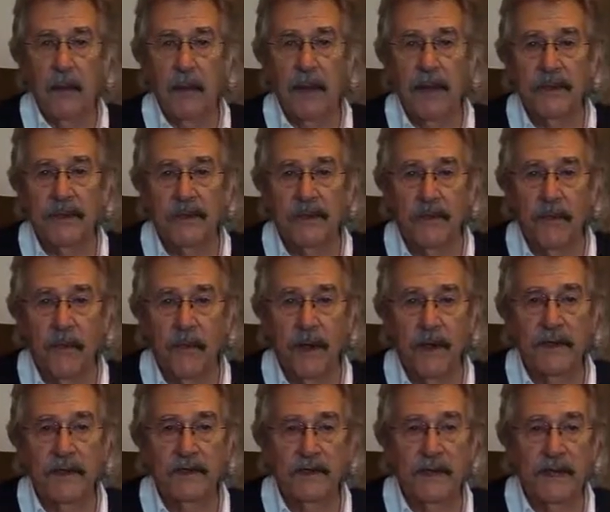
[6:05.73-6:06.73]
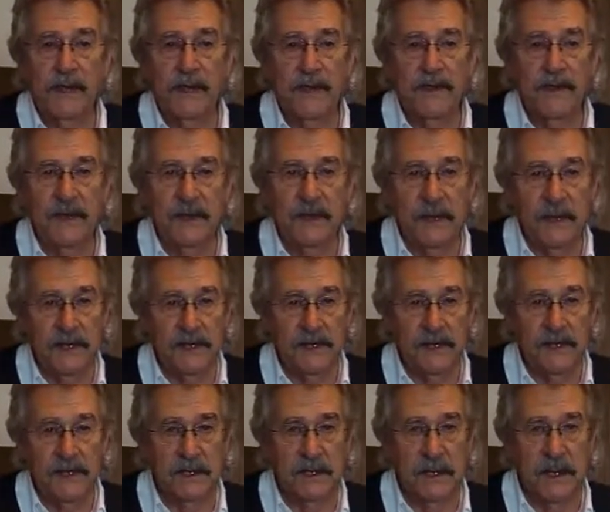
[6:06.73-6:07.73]
But the 43
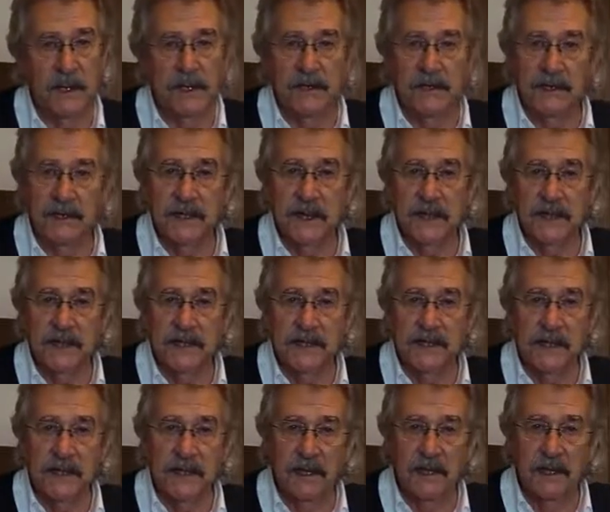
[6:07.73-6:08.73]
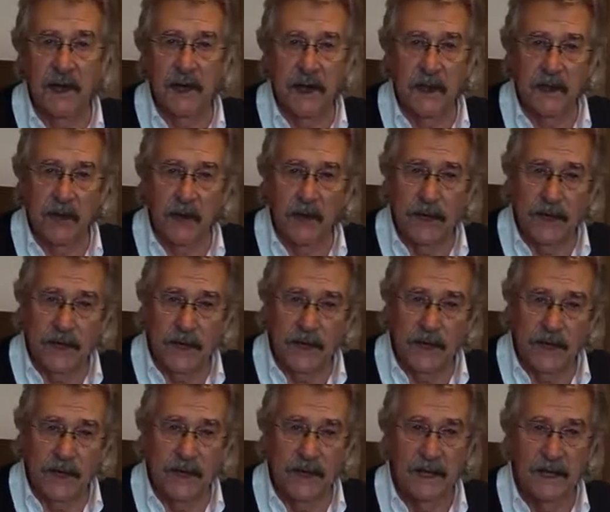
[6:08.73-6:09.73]
designation tells us that the steel alloy
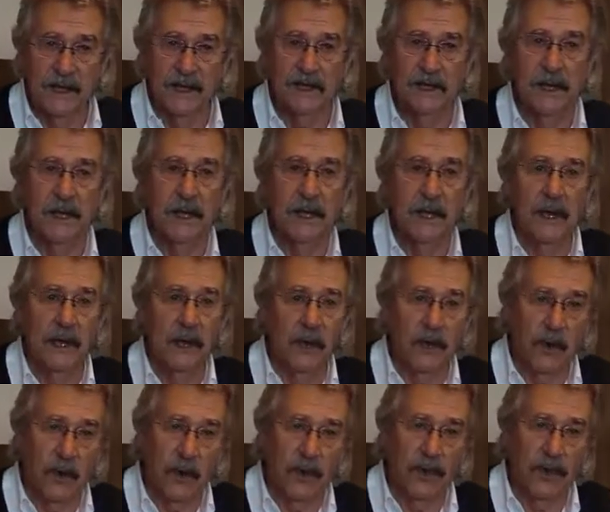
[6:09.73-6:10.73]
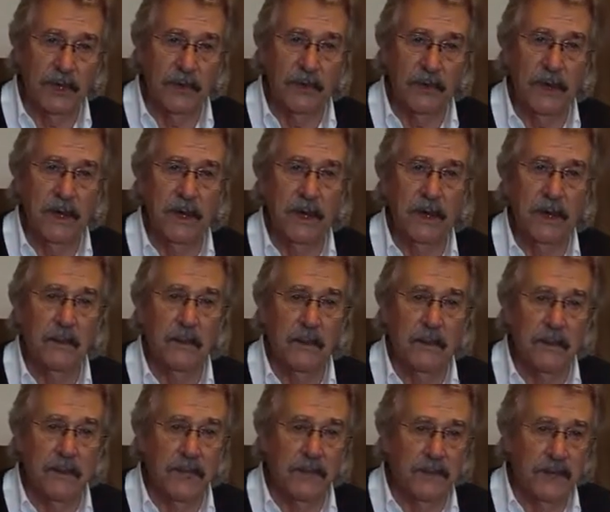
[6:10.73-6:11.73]
contains chromium,
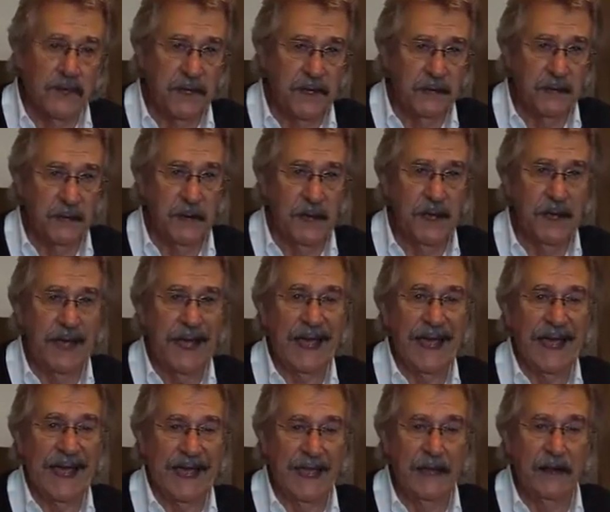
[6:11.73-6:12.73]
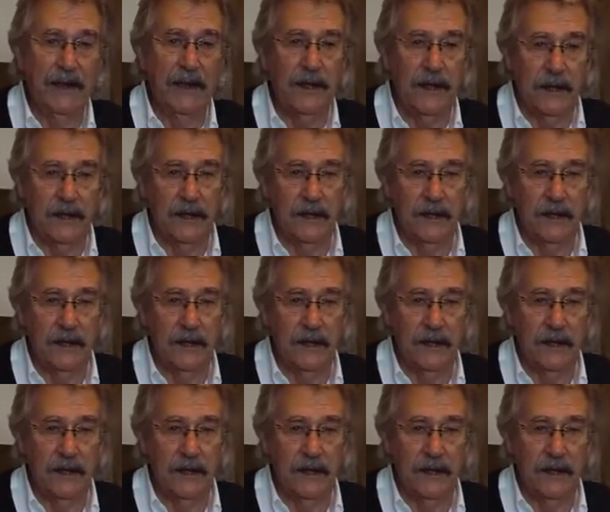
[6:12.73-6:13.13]
molybdenum, and